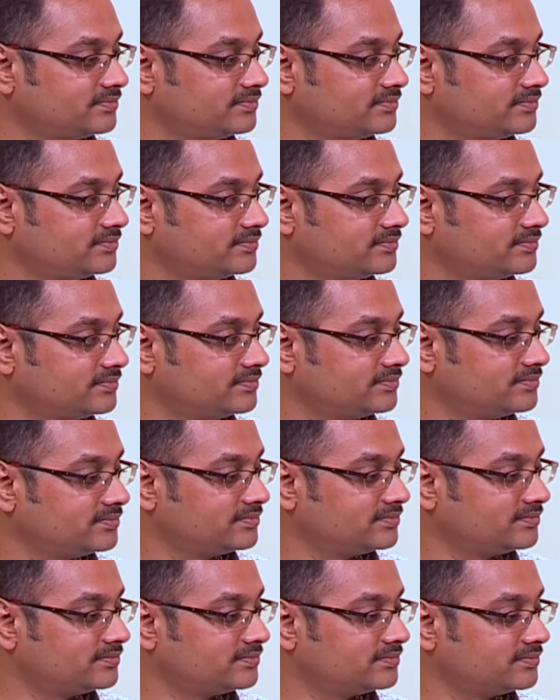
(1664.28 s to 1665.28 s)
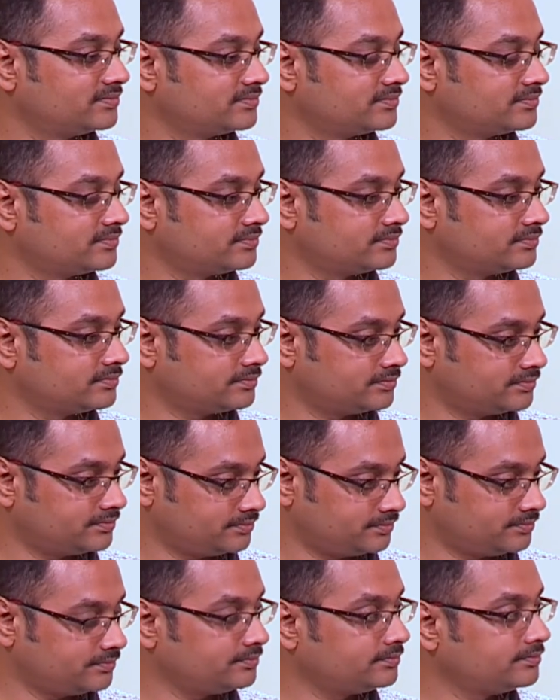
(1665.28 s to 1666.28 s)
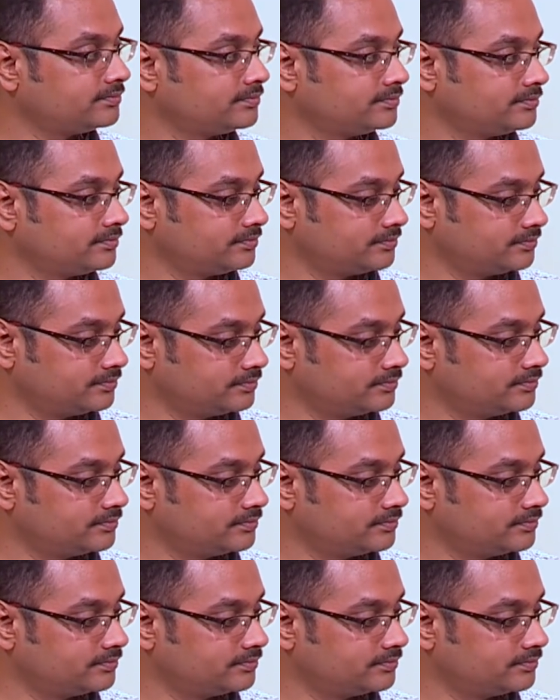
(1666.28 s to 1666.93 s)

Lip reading: The person shown says nothing.